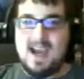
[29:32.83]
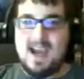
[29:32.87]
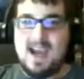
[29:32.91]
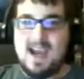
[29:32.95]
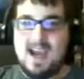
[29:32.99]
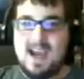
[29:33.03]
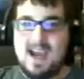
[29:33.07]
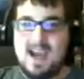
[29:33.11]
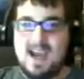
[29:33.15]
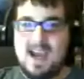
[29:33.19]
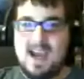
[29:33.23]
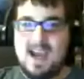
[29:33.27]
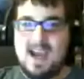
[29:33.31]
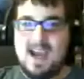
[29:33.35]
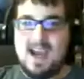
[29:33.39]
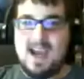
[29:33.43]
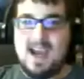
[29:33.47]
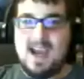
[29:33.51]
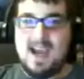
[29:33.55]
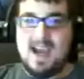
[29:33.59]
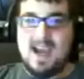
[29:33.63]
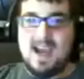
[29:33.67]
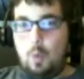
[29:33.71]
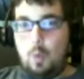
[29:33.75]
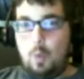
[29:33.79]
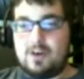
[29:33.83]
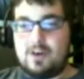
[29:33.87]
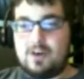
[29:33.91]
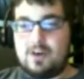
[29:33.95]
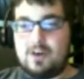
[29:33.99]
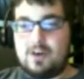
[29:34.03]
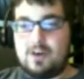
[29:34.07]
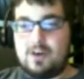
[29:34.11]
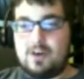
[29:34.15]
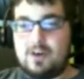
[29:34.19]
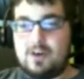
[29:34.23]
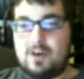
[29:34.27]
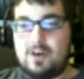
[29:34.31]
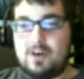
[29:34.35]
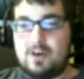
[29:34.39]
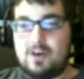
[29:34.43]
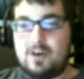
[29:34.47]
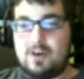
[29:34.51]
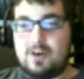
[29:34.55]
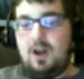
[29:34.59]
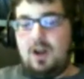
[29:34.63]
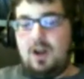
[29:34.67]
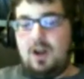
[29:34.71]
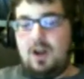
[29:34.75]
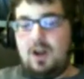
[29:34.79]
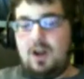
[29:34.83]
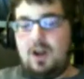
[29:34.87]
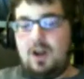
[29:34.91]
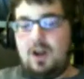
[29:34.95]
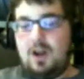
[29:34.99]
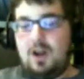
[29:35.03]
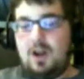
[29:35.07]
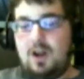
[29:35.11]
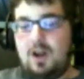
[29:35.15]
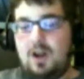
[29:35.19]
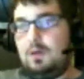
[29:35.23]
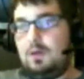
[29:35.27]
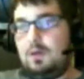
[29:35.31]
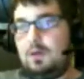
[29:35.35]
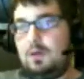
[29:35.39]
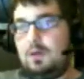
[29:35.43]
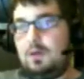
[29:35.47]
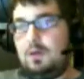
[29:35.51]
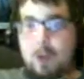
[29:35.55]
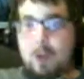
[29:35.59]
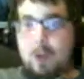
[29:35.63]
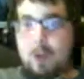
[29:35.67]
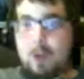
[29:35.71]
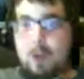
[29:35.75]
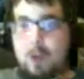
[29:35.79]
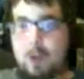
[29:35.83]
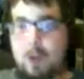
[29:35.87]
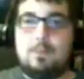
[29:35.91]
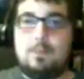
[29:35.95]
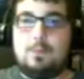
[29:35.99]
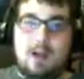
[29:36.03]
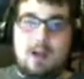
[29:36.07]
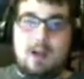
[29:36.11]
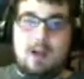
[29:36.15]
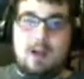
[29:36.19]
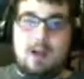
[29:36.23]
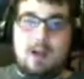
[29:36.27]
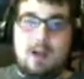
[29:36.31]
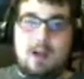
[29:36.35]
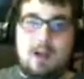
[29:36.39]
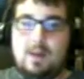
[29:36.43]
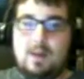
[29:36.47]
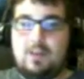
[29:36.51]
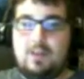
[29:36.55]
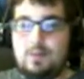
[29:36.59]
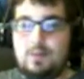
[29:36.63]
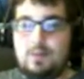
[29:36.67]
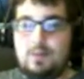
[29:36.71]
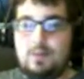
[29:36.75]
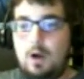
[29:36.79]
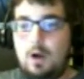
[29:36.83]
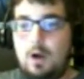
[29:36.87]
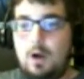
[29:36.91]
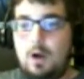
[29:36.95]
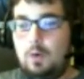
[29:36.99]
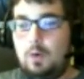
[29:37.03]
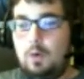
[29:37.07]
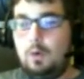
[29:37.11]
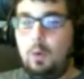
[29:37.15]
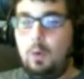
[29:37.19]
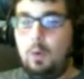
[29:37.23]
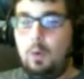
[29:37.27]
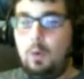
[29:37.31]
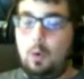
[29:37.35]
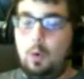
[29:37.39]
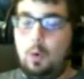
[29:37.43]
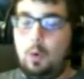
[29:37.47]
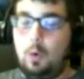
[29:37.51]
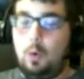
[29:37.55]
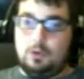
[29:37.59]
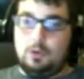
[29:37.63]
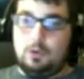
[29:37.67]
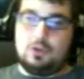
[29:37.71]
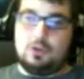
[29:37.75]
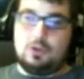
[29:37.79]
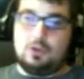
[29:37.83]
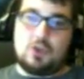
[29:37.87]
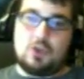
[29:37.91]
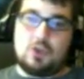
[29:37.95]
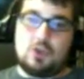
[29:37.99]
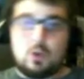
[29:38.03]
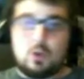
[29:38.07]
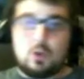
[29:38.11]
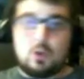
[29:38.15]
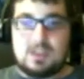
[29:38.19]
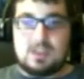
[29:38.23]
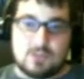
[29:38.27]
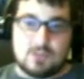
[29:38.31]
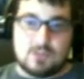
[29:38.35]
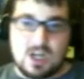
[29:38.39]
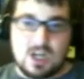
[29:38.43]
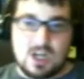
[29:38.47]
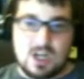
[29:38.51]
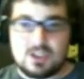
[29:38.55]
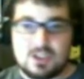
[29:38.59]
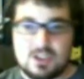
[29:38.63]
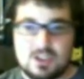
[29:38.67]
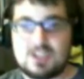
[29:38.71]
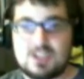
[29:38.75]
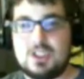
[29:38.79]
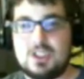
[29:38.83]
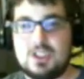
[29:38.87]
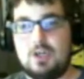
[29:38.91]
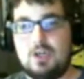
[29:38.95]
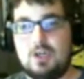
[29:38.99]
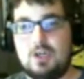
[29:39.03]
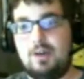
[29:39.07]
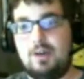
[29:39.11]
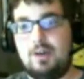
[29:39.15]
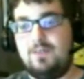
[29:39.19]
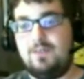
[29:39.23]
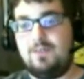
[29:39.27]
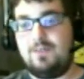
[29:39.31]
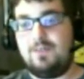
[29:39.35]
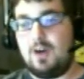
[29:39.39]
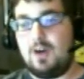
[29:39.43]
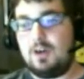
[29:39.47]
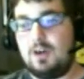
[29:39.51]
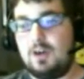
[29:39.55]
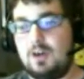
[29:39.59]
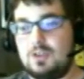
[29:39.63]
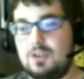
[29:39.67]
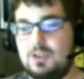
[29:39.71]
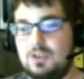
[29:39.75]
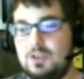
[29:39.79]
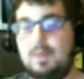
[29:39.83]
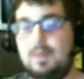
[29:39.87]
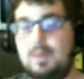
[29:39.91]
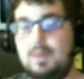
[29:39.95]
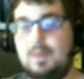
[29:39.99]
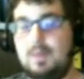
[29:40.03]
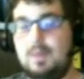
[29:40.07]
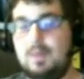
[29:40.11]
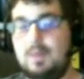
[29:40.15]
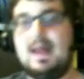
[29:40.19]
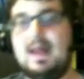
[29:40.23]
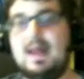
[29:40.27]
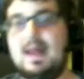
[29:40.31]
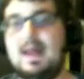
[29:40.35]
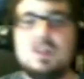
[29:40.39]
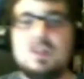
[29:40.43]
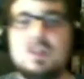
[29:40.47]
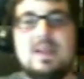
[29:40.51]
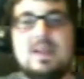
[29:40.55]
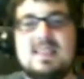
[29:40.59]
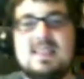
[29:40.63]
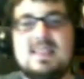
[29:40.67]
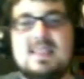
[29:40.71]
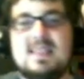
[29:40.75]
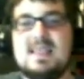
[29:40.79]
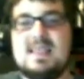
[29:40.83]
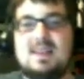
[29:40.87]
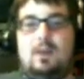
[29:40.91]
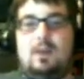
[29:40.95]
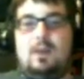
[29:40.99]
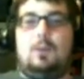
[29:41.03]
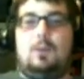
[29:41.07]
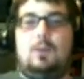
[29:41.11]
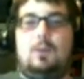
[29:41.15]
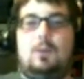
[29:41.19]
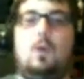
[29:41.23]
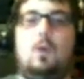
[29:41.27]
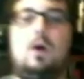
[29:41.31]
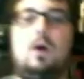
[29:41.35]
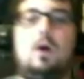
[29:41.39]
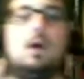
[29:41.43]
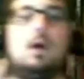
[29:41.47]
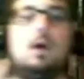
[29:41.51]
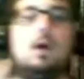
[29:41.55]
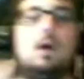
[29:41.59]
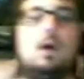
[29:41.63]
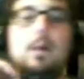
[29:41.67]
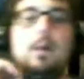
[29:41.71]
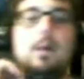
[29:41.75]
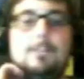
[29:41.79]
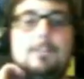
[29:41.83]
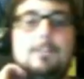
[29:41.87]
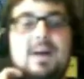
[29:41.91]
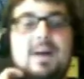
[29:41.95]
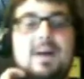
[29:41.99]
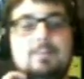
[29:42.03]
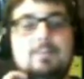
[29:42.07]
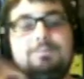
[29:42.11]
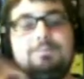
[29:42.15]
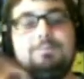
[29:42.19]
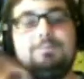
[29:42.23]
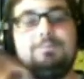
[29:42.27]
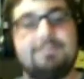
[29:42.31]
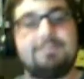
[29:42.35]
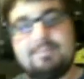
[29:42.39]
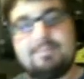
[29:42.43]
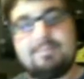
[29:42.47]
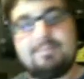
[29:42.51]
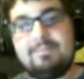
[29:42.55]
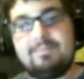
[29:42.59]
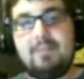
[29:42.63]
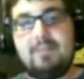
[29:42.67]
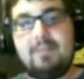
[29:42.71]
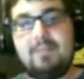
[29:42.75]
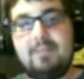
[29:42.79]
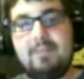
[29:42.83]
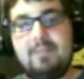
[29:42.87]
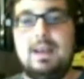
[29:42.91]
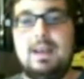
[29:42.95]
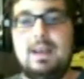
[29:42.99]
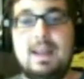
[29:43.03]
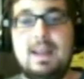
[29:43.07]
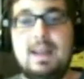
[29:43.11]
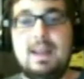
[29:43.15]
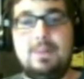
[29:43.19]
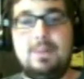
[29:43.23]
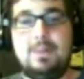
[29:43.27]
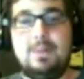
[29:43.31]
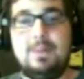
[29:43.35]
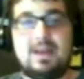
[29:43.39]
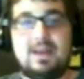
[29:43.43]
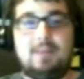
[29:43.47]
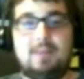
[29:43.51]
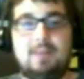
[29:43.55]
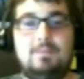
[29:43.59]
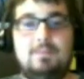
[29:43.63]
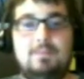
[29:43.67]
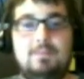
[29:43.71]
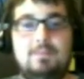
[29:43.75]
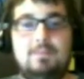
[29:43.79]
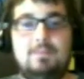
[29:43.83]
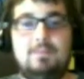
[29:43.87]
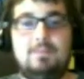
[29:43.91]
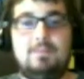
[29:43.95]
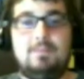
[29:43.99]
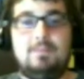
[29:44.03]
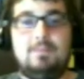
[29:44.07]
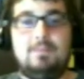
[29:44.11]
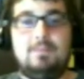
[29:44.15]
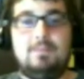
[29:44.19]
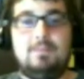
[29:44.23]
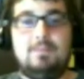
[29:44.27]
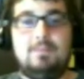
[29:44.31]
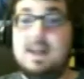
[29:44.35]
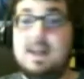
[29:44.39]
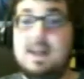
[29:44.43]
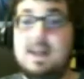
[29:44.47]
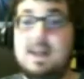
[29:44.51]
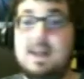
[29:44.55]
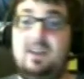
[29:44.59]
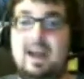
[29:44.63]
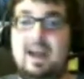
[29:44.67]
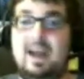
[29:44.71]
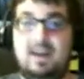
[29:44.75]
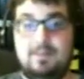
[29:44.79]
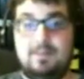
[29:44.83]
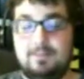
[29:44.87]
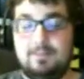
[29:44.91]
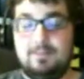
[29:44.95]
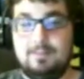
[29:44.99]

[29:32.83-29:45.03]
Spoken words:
Kane, like whether he, grabbed Rollins by the throat or chokeslam J&J security first or something like that. I wish they would have teased it a little more, but nitpicking. It's still an A.